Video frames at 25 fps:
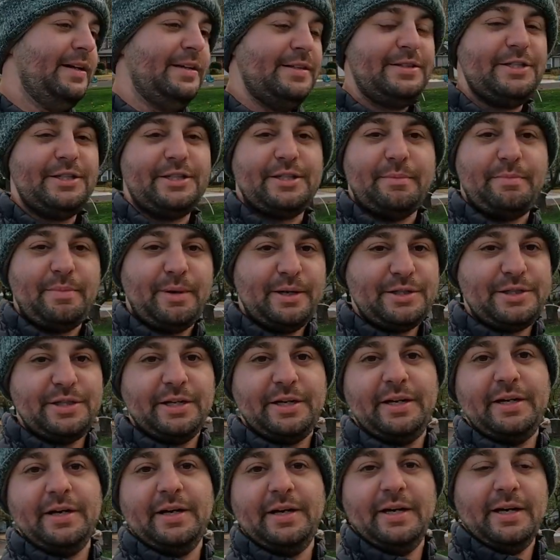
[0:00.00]
It's just a bunch
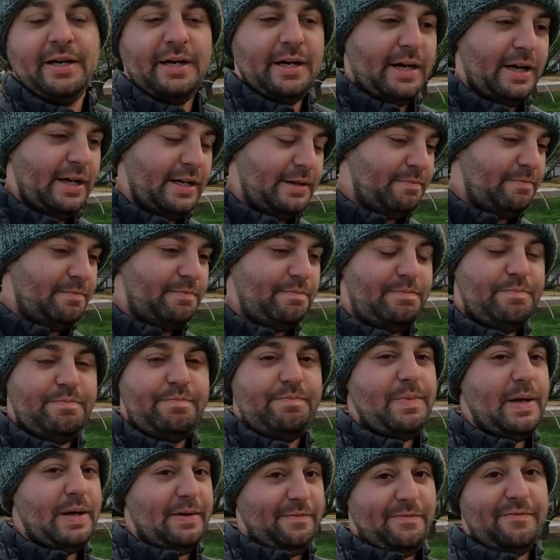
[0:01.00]
of
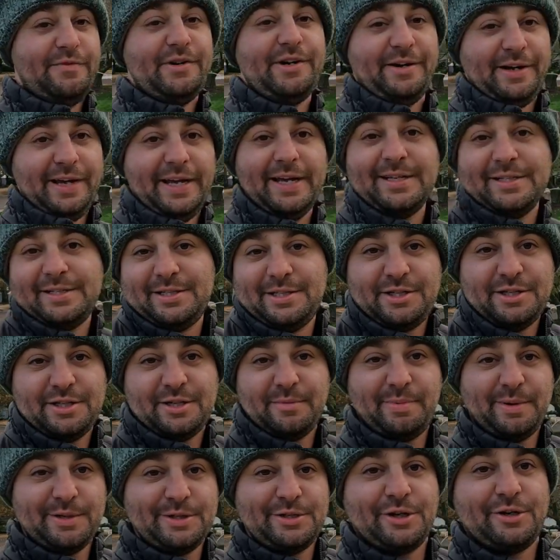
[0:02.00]
It really is. It's just
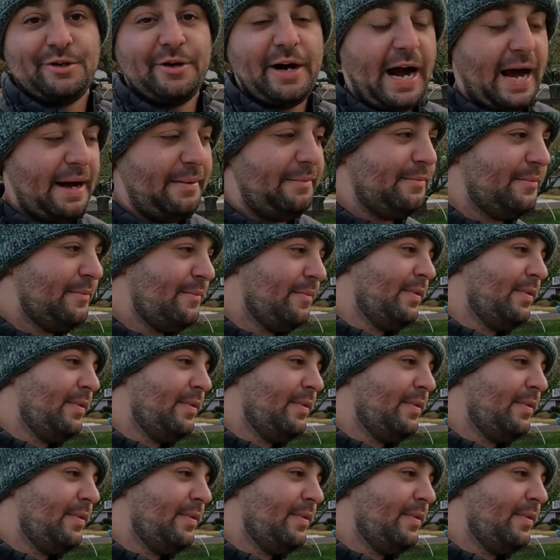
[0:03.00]
a bunch of crap.